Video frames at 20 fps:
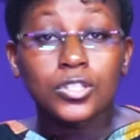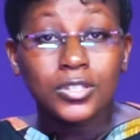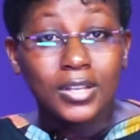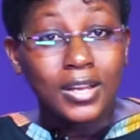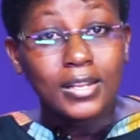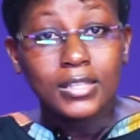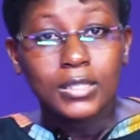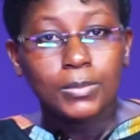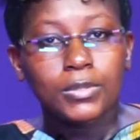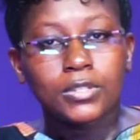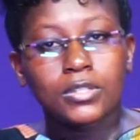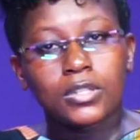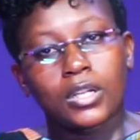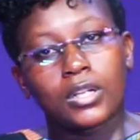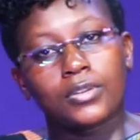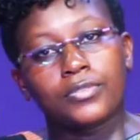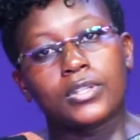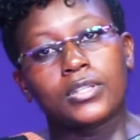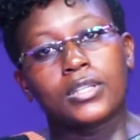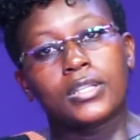journalism
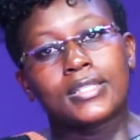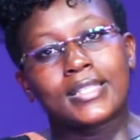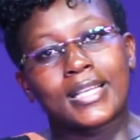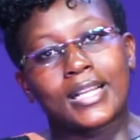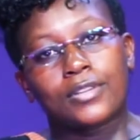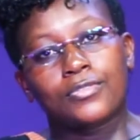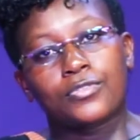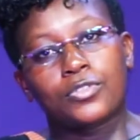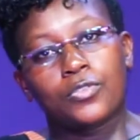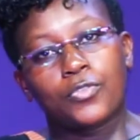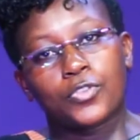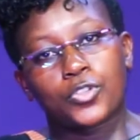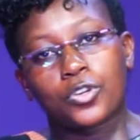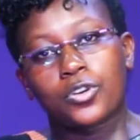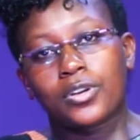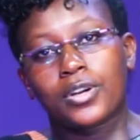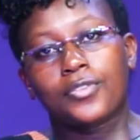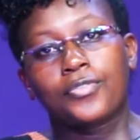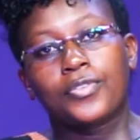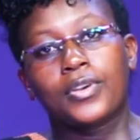itself, through
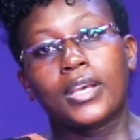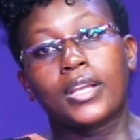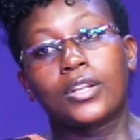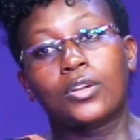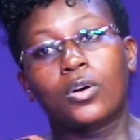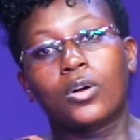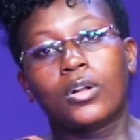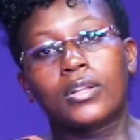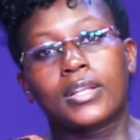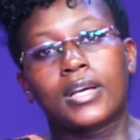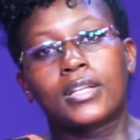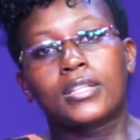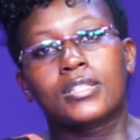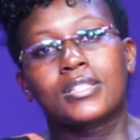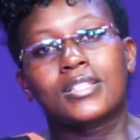photography and all that,